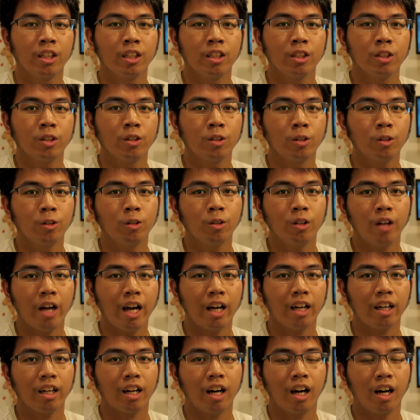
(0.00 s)
So
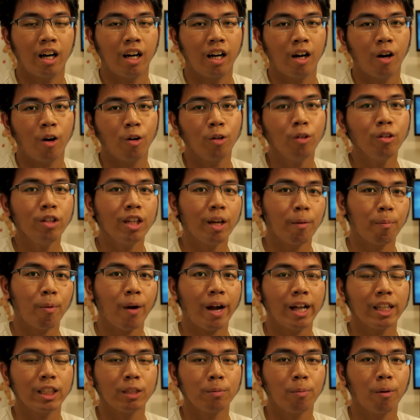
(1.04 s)
although their
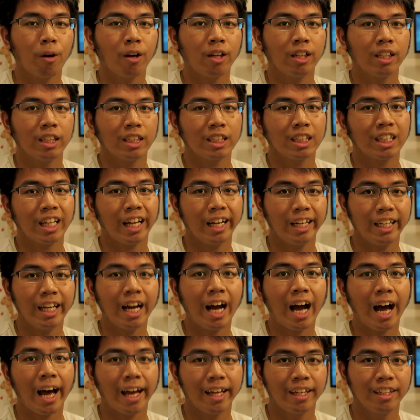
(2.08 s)
price point is slightly
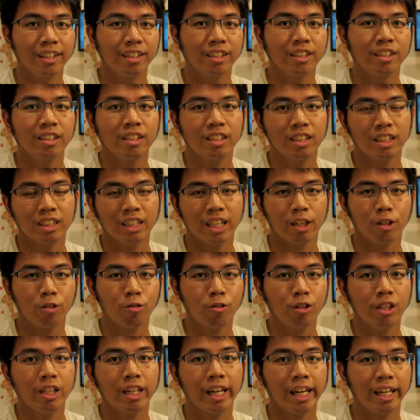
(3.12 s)
higher, it's at
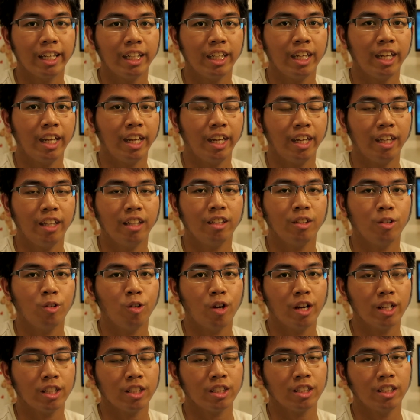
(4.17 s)
$398
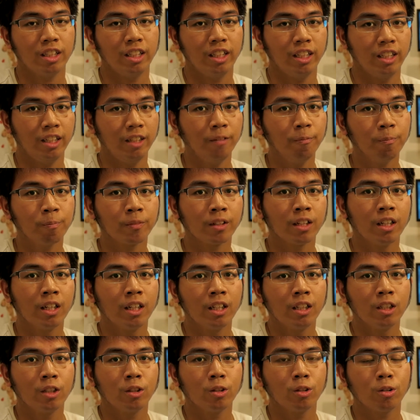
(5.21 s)
USD.
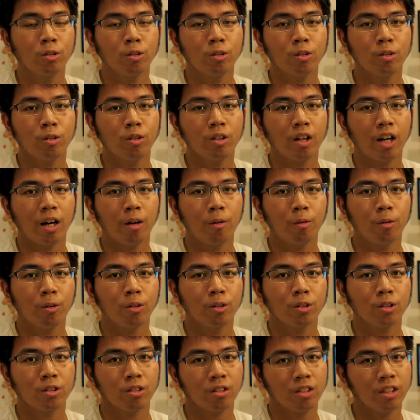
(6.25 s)
So I
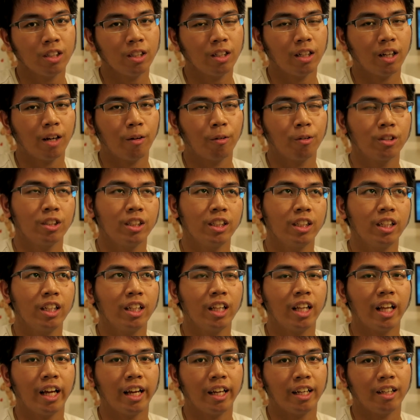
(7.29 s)
was
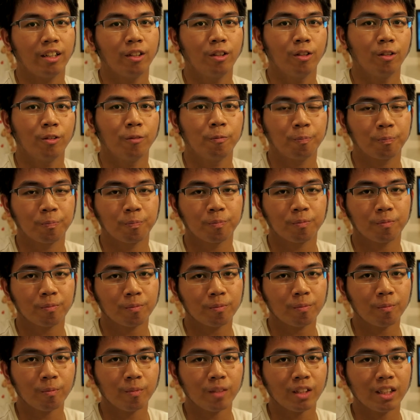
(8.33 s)
thinking like,
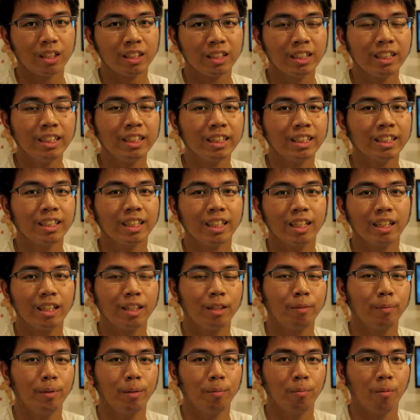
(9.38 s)
since it's a
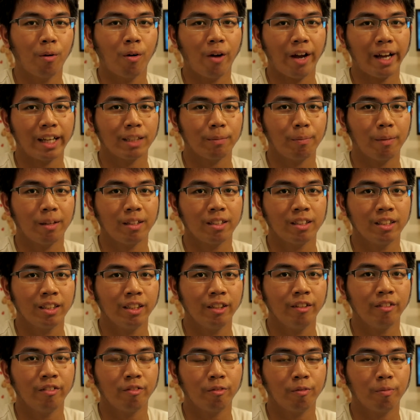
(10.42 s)
little bit more
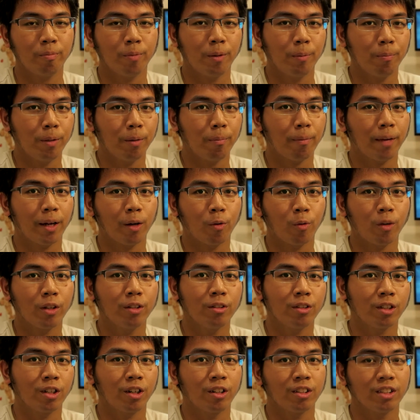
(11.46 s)
expensive, people might want
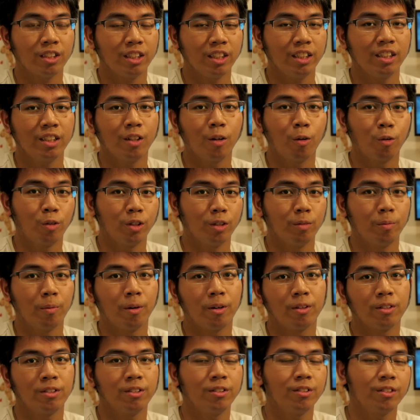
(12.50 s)
to consider older
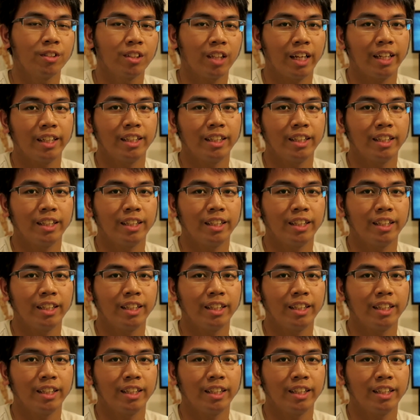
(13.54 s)
models like the